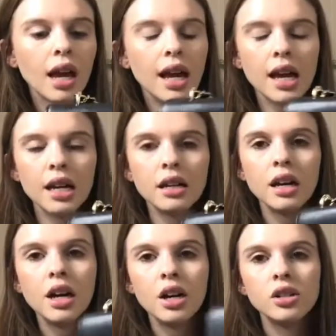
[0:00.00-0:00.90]
And
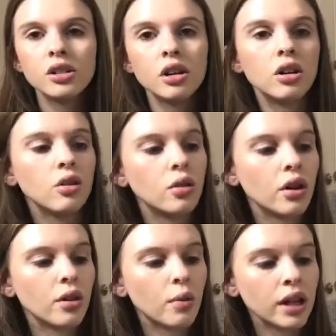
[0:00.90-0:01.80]
so
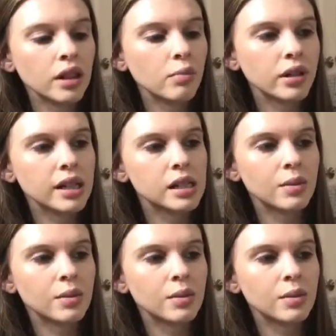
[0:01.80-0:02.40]
the one place